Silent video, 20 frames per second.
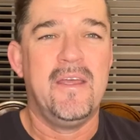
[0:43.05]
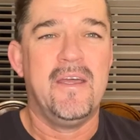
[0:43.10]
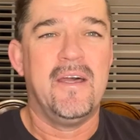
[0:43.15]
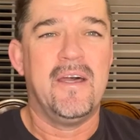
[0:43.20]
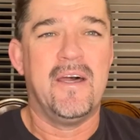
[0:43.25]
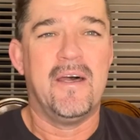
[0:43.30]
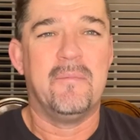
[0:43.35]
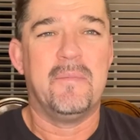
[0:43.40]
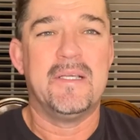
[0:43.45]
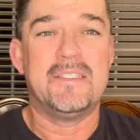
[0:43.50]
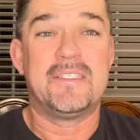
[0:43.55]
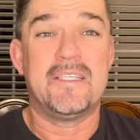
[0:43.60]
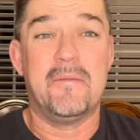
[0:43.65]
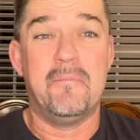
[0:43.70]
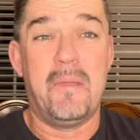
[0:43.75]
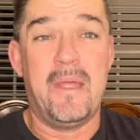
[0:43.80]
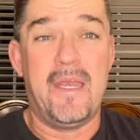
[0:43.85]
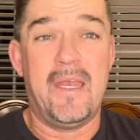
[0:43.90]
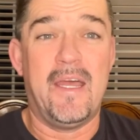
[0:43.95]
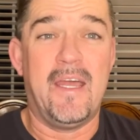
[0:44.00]
My son
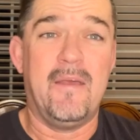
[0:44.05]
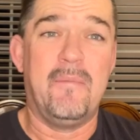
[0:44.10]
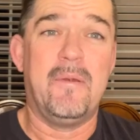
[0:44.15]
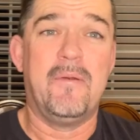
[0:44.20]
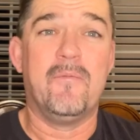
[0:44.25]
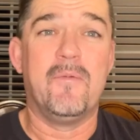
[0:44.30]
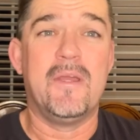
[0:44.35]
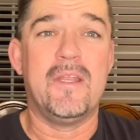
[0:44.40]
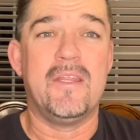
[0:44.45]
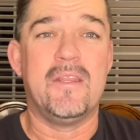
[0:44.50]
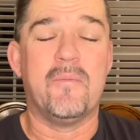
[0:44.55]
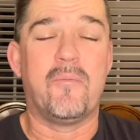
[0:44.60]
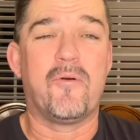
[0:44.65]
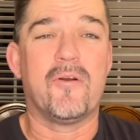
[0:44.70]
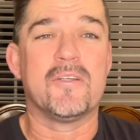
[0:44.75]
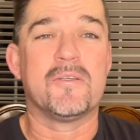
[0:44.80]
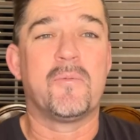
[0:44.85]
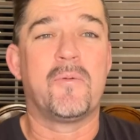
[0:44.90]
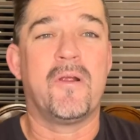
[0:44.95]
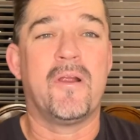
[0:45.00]
Ben and I have been reading the
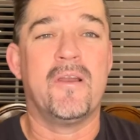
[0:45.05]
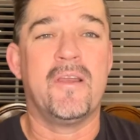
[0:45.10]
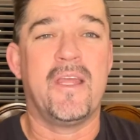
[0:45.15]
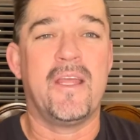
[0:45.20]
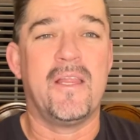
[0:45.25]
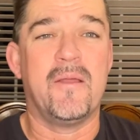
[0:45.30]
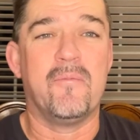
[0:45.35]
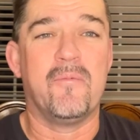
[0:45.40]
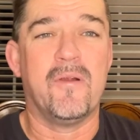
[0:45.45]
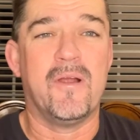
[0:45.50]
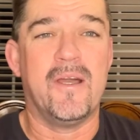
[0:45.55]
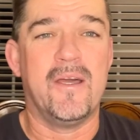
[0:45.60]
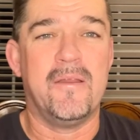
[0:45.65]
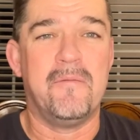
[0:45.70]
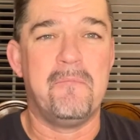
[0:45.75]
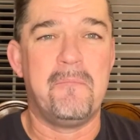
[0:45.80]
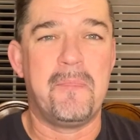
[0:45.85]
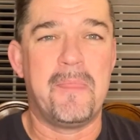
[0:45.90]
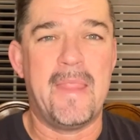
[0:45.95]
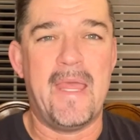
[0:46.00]
Portals of Prayer and Daily
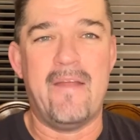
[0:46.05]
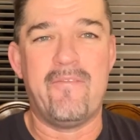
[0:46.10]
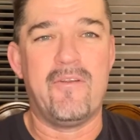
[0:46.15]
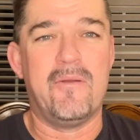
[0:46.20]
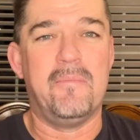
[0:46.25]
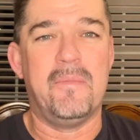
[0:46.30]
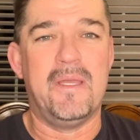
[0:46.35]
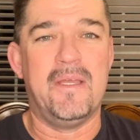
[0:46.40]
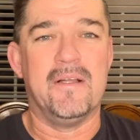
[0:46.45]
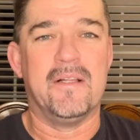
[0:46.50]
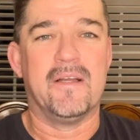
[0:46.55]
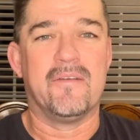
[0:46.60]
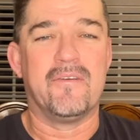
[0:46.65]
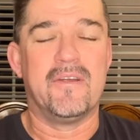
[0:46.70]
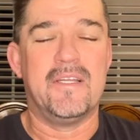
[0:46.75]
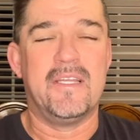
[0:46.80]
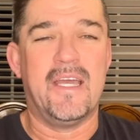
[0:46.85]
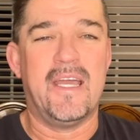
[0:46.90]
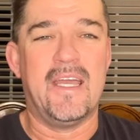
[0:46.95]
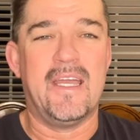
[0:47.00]
Bread every meal,
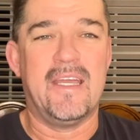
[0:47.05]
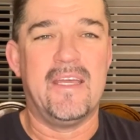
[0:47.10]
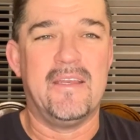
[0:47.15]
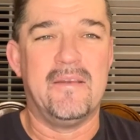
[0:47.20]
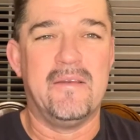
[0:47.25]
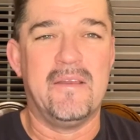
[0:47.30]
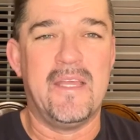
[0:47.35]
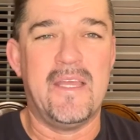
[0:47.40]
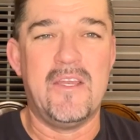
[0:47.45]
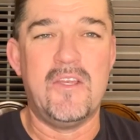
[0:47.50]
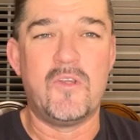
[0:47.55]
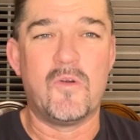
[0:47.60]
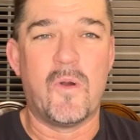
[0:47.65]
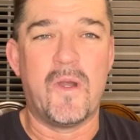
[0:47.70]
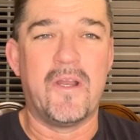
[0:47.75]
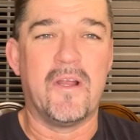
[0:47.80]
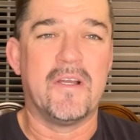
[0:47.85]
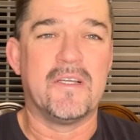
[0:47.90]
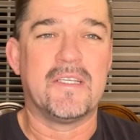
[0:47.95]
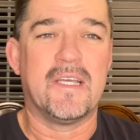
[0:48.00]
every day, and
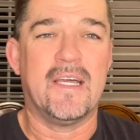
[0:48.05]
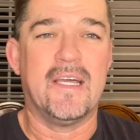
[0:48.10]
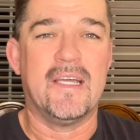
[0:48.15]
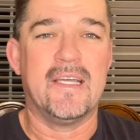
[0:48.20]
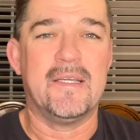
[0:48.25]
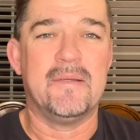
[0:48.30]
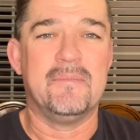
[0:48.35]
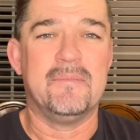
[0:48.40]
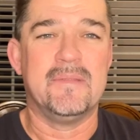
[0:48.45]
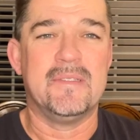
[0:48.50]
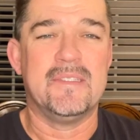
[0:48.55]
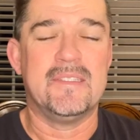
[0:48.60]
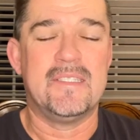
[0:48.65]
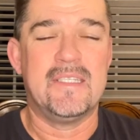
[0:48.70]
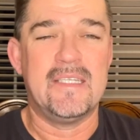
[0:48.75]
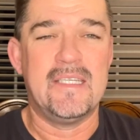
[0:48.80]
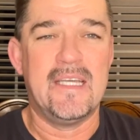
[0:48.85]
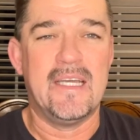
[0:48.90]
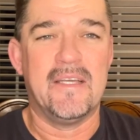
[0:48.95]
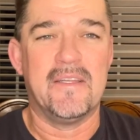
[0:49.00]
enjoying our time
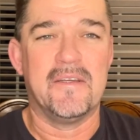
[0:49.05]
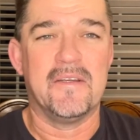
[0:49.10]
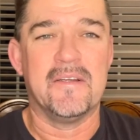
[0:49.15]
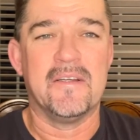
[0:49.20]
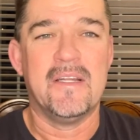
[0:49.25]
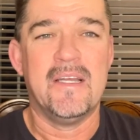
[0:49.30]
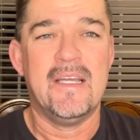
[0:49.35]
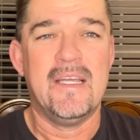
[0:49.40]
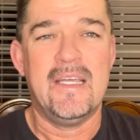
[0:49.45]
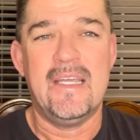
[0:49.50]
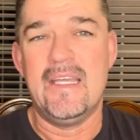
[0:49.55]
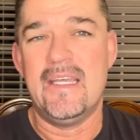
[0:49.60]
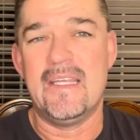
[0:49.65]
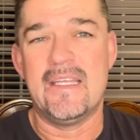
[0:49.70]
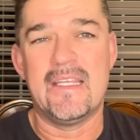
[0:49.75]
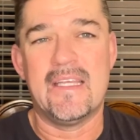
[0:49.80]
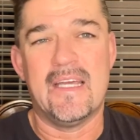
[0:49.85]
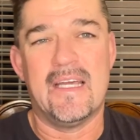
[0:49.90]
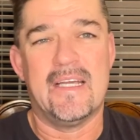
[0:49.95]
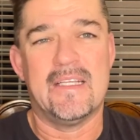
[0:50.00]
together
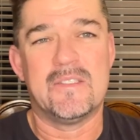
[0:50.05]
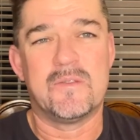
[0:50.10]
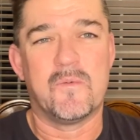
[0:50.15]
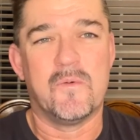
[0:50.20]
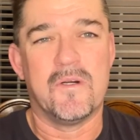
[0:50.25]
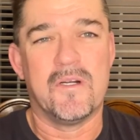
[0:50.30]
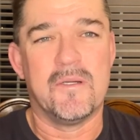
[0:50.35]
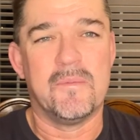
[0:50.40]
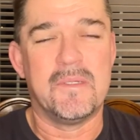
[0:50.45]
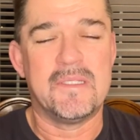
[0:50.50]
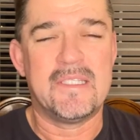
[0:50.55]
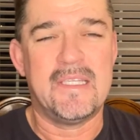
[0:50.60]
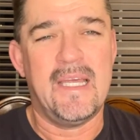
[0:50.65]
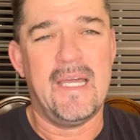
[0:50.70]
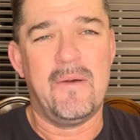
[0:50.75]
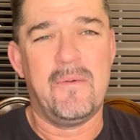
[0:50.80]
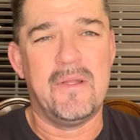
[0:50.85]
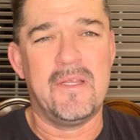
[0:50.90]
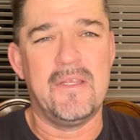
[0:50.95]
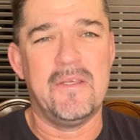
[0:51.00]
in God's Word. But today
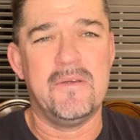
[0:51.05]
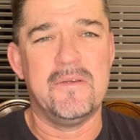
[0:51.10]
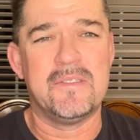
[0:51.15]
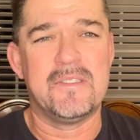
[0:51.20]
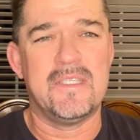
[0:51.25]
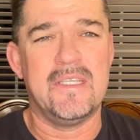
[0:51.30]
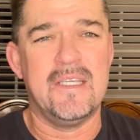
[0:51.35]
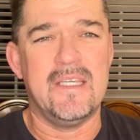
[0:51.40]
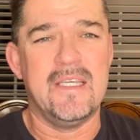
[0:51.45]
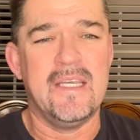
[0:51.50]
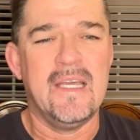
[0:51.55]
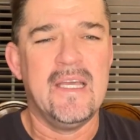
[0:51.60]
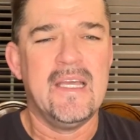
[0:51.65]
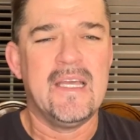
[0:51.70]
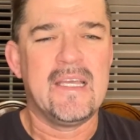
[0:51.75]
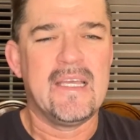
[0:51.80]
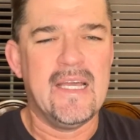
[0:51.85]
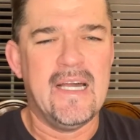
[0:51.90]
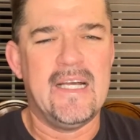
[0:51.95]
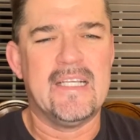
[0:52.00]
I want to use the
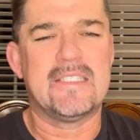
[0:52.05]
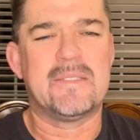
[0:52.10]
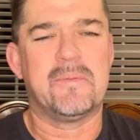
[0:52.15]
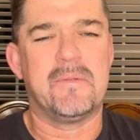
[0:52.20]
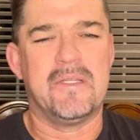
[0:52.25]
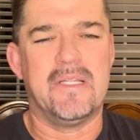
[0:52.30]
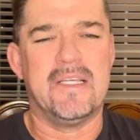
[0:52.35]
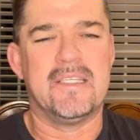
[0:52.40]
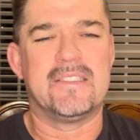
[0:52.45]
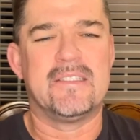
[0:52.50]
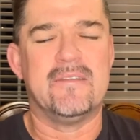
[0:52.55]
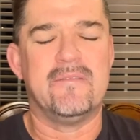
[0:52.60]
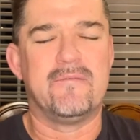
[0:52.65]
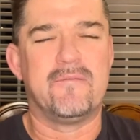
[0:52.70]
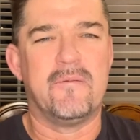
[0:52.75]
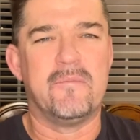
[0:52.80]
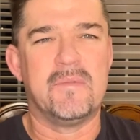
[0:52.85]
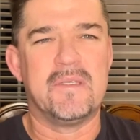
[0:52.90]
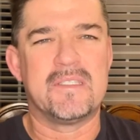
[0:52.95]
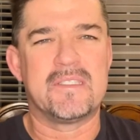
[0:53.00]
gospel lesson
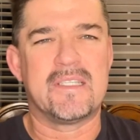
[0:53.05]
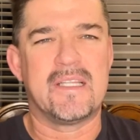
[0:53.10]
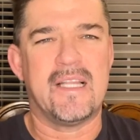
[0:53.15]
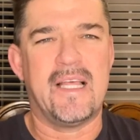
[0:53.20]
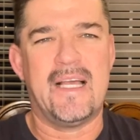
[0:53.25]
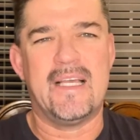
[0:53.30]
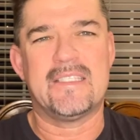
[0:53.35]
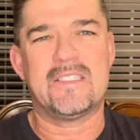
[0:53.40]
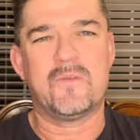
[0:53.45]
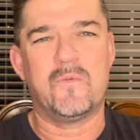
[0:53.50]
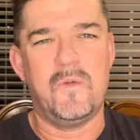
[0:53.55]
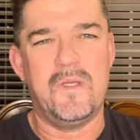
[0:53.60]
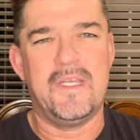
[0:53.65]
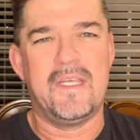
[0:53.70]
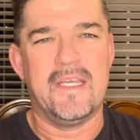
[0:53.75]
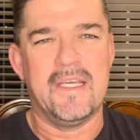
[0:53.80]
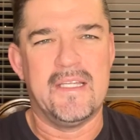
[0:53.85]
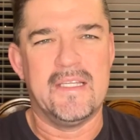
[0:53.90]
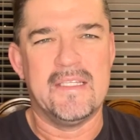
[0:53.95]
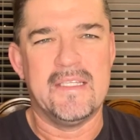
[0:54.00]
from this last
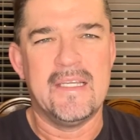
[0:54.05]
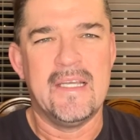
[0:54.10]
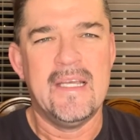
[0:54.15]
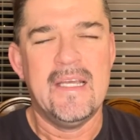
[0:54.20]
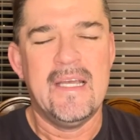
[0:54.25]
weekend.